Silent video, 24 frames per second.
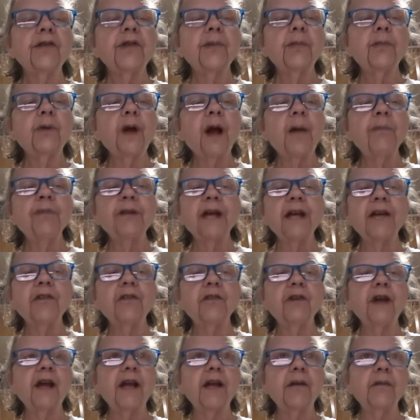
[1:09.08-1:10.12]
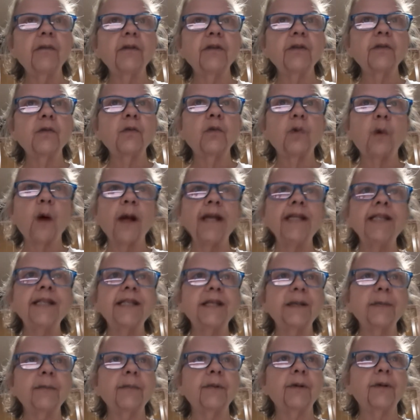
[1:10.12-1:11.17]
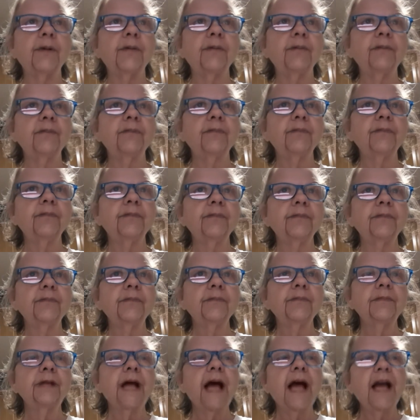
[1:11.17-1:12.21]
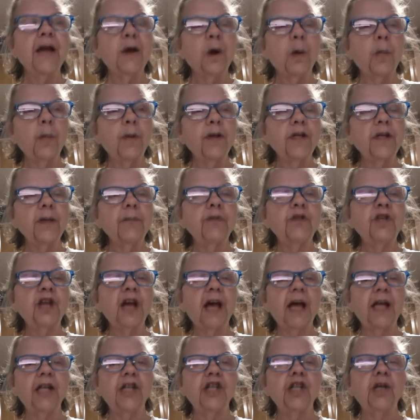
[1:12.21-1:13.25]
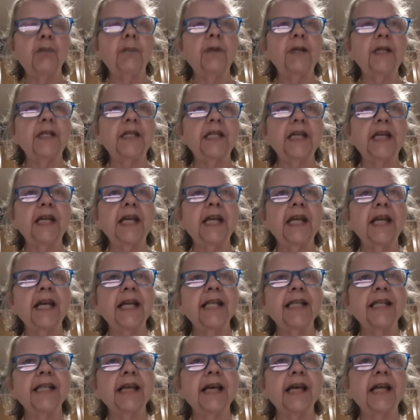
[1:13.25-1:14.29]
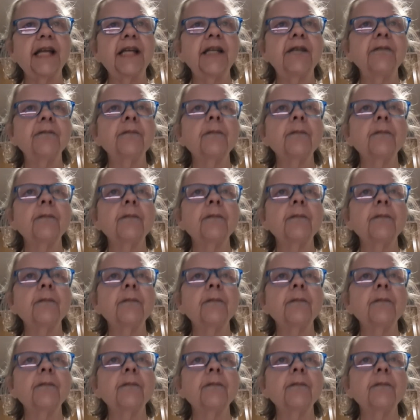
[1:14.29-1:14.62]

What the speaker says: the prompt I created was quite simple. I opened up ChatGPT and I said,